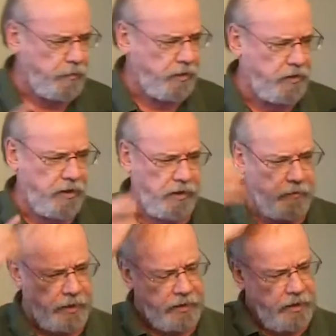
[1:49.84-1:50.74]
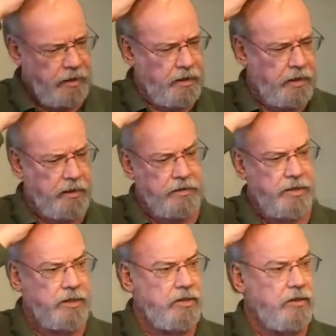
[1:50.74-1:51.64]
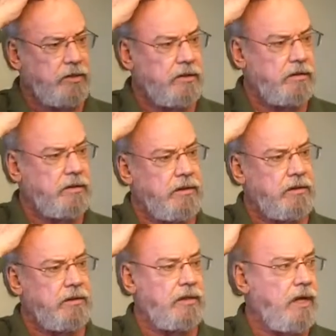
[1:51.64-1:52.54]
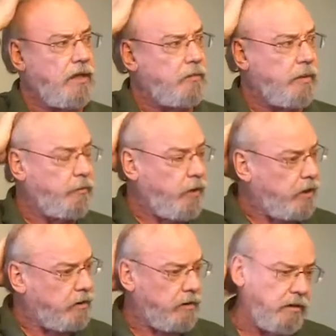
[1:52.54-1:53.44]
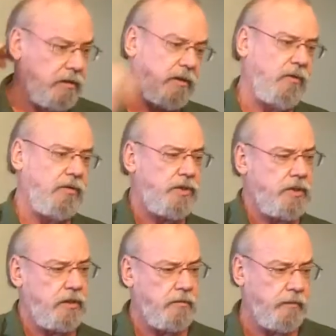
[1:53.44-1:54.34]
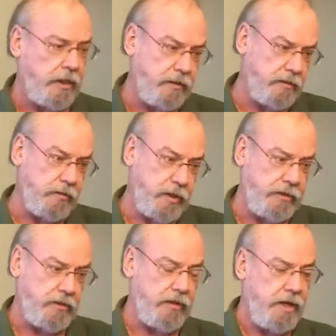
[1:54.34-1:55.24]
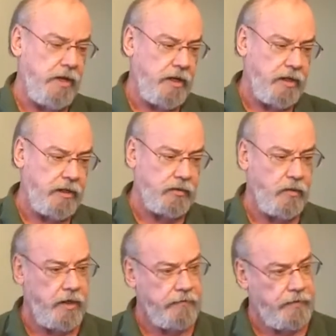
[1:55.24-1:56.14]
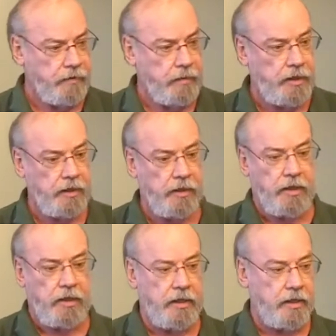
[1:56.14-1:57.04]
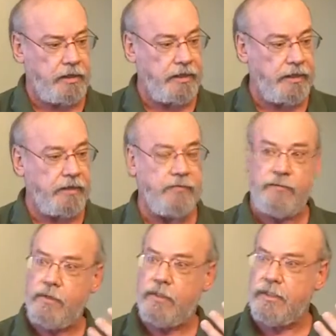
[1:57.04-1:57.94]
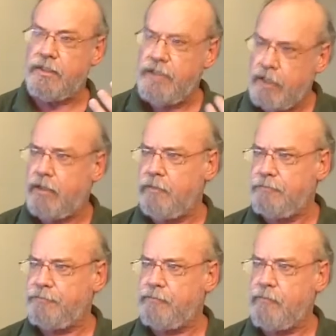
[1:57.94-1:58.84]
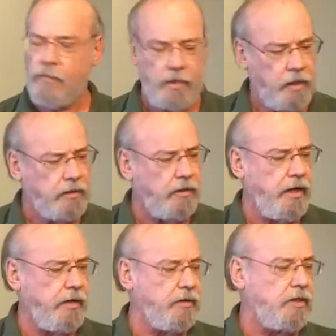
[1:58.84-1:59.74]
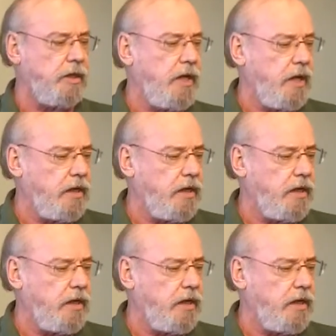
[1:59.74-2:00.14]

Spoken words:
Christmas, my sister-in-law and my brother hosted my other brother and his wife and me and Eileen for a dinner at their house.